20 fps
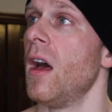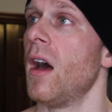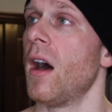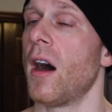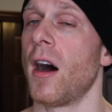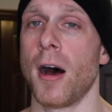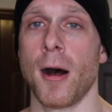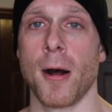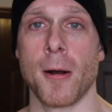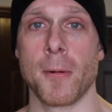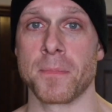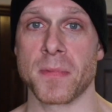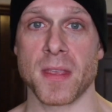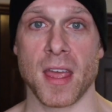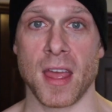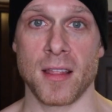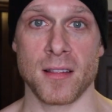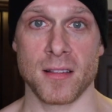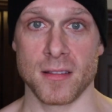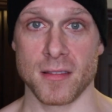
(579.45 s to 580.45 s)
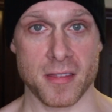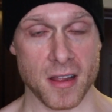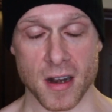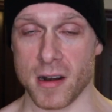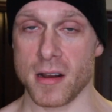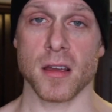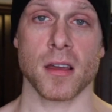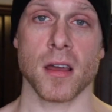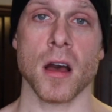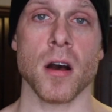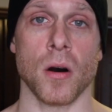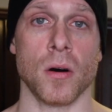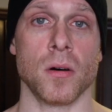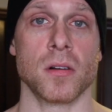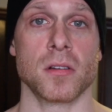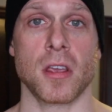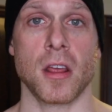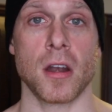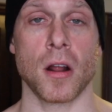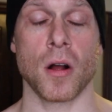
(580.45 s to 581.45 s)
And there you go.
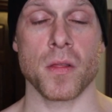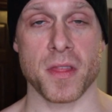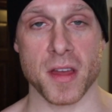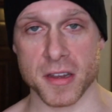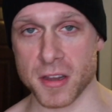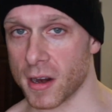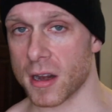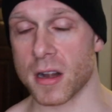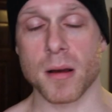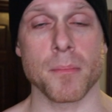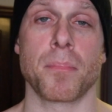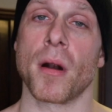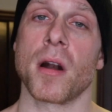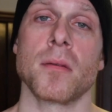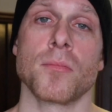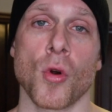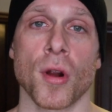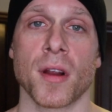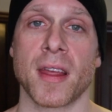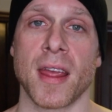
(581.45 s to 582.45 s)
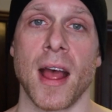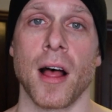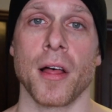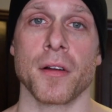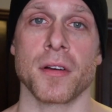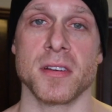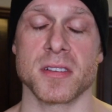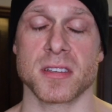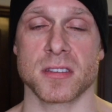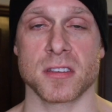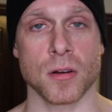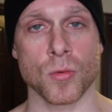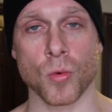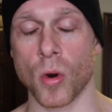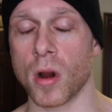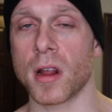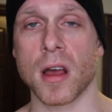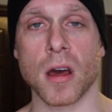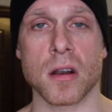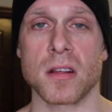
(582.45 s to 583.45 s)
You know, then you're gonna burn more calories, and your
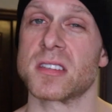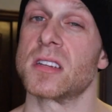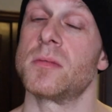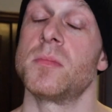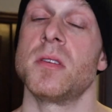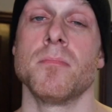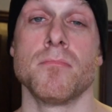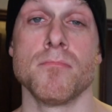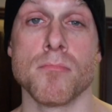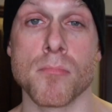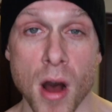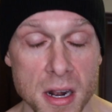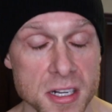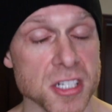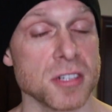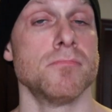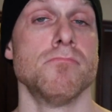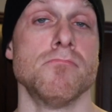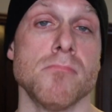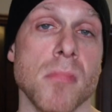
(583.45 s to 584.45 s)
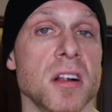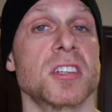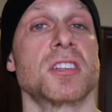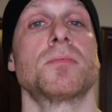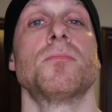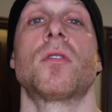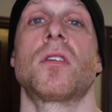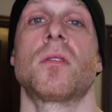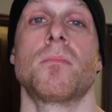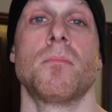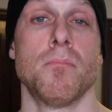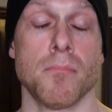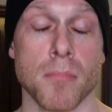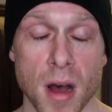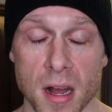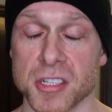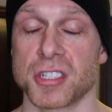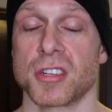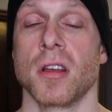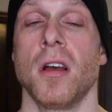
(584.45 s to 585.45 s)
workout is gonna be much, much more,
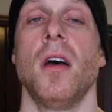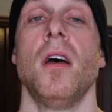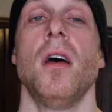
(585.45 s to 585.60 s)
much